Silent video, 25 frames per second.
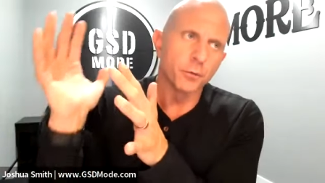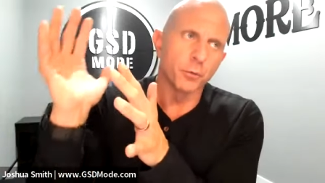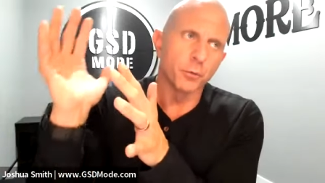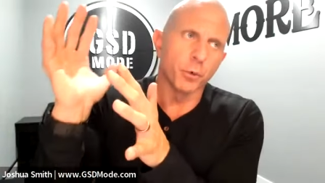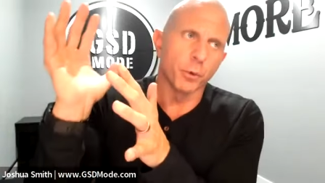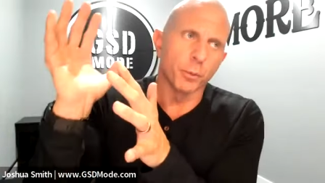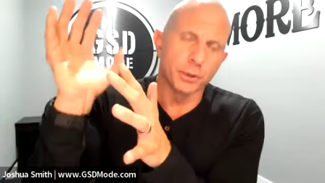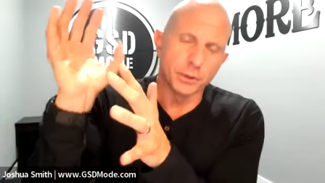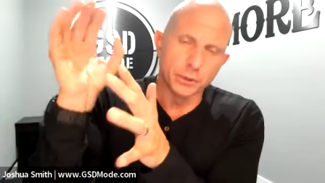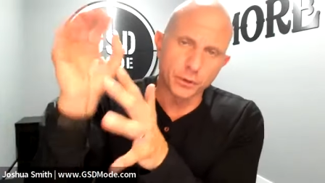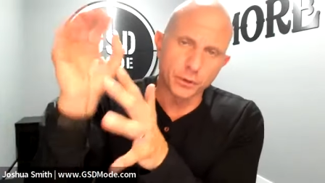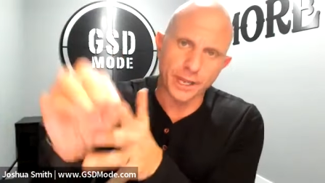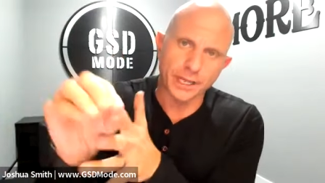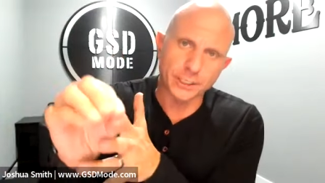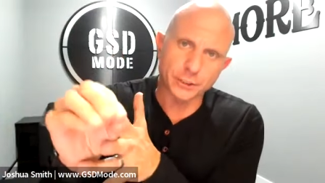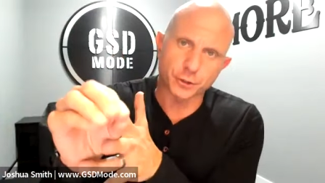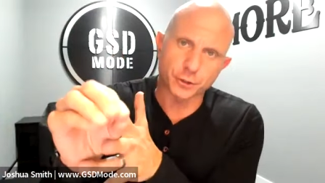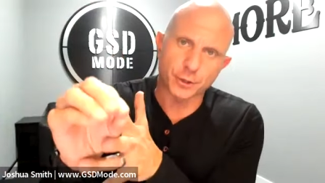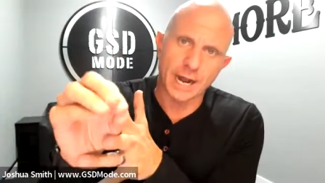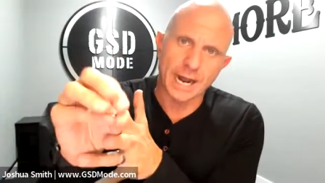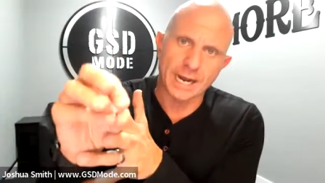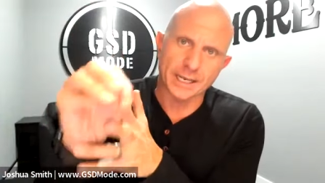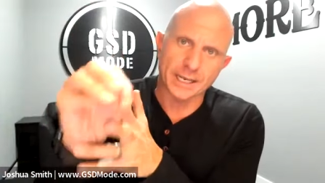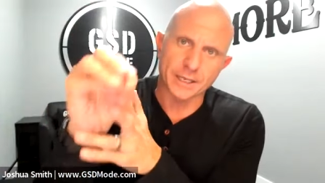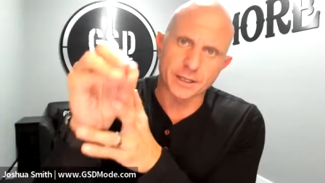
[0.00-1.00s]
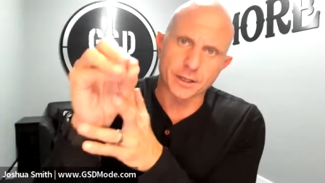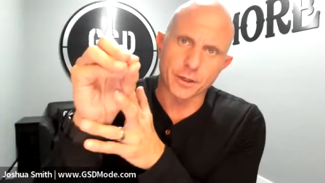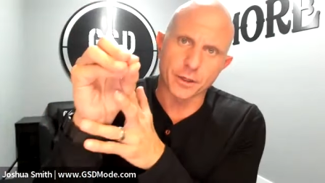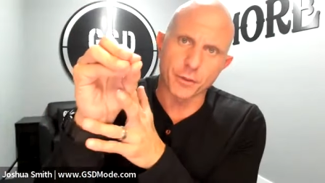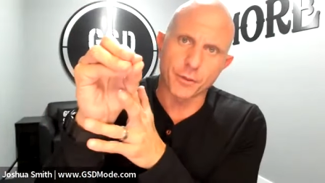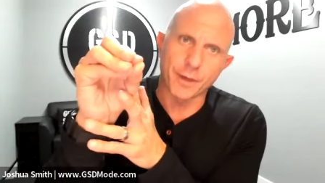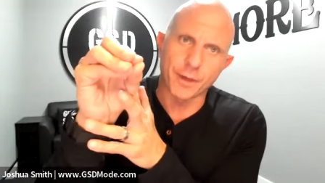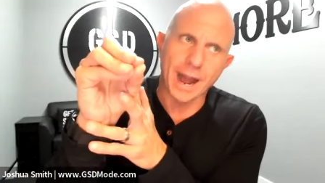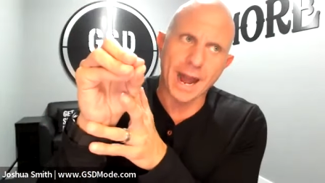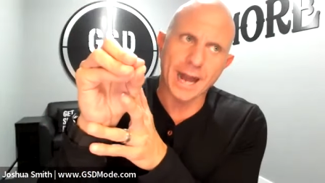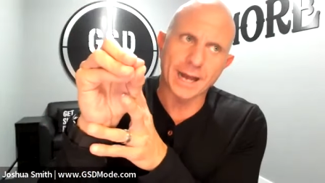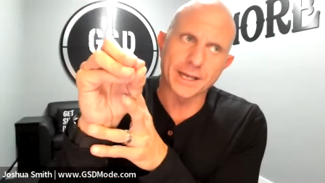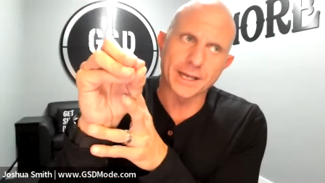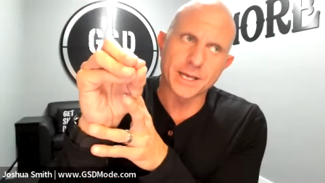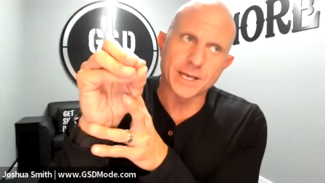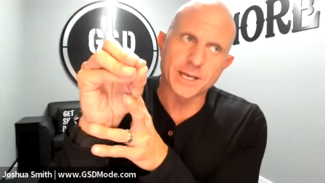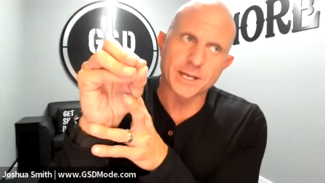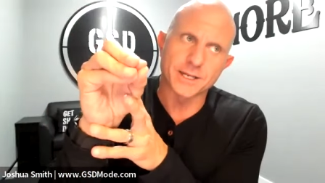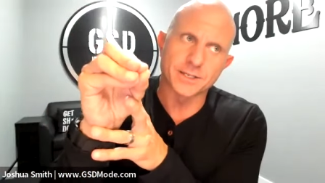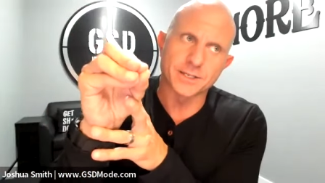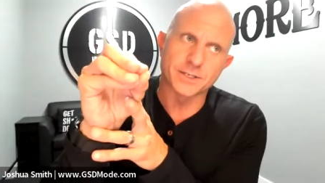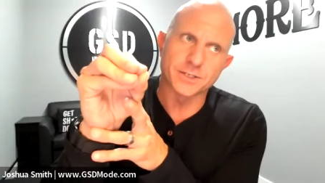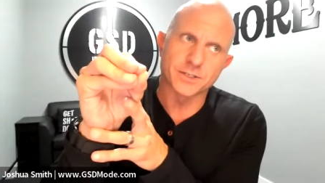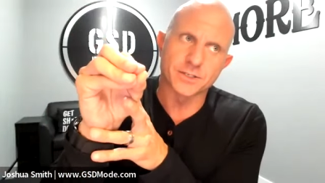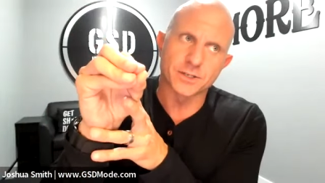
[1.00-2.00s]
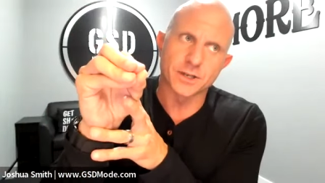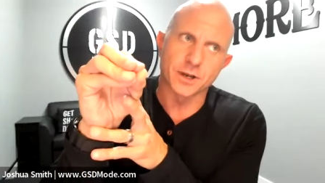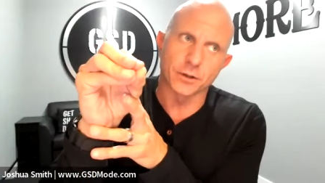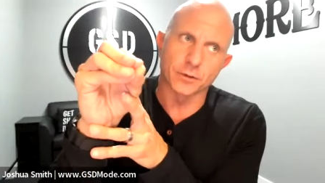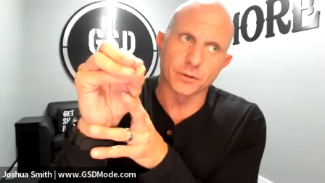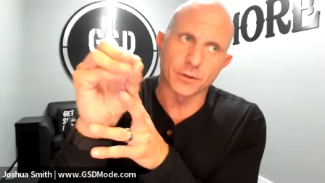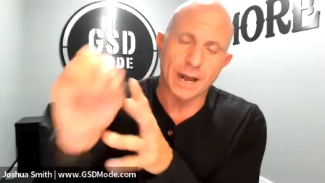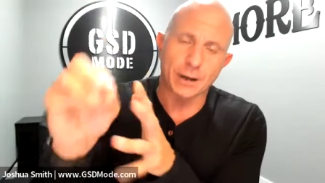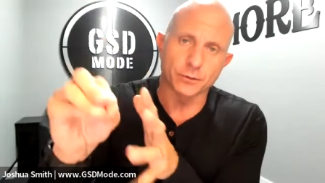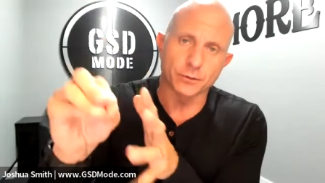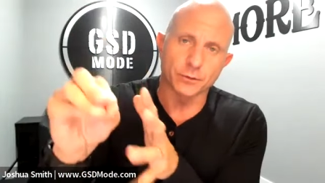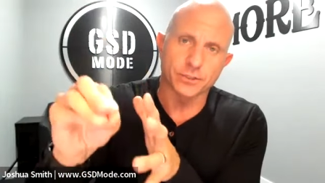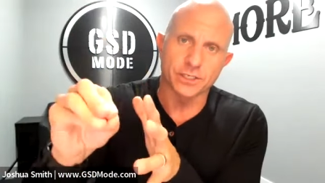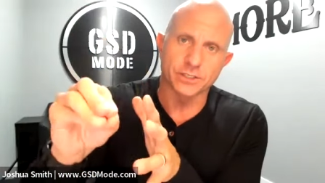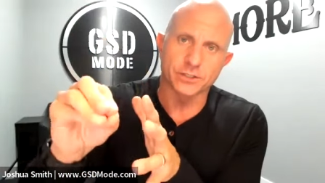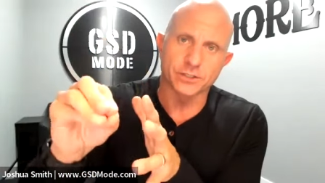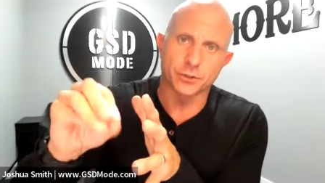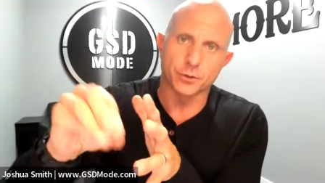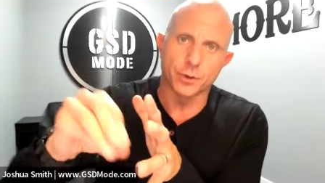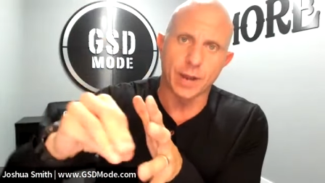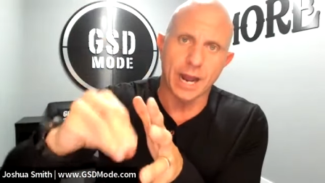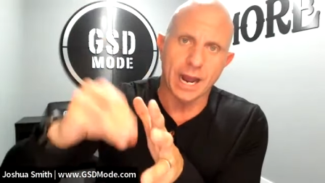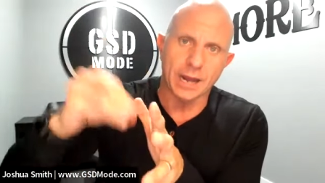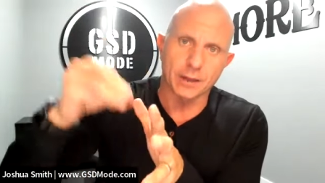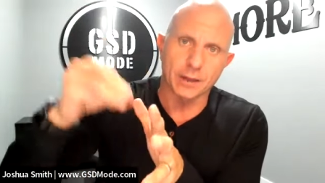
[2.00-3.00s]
when we look at tracking, that is allows us to